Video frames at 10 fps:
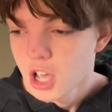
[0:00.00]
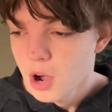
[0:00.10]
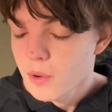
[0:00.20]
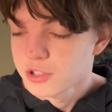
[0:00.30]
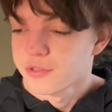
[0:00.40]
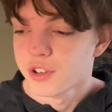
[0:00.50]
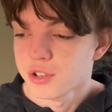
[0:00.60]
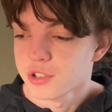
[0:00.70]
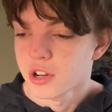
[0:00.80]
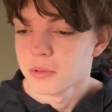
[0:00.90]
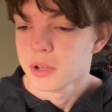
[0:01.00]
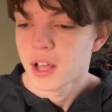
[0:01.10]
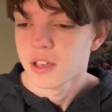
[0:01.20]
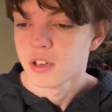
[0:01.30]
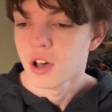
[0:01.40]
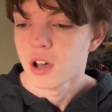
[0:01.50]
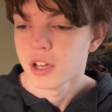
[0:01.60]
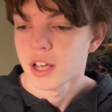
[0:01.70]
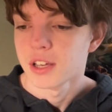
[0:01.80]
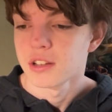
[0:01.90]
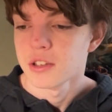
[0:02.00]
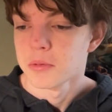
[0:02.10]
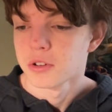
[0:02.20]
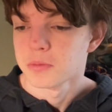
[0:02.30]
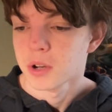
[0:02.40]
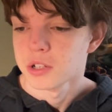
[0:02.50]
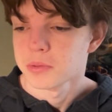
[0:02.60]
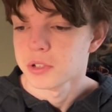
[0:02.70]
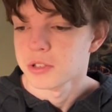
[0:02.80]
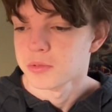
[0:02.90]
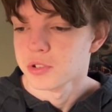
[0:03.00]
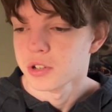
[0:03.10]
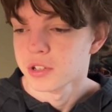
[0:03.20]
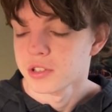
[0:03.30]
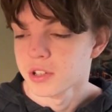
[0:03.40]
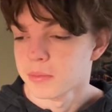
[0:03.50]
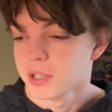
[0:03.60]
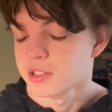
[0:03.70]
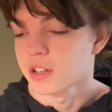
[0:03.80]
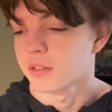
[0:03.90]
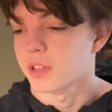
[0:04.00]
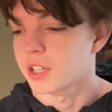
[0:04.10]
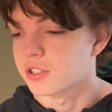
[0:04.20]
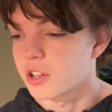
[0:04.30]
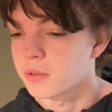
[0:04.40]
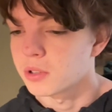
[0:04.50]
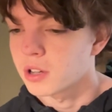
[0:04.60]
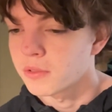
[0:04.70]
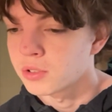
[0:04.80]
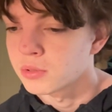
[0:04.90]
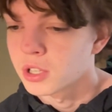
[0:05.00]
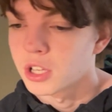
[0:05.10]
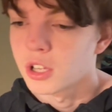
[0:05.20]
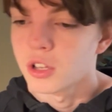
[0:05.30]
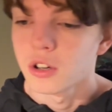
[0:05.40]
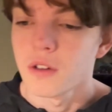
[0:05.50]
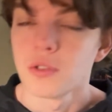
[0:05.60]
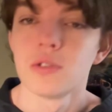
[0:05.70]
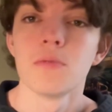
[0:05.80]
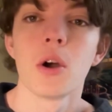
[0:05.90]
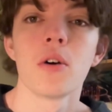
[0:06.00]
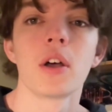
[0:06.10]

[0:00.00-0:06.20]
I watch your videos on it, but like, can I get a deeper response? Please, I'm struggling to tell them myself. Thanks, Jay. Will love you. Love you too, bro.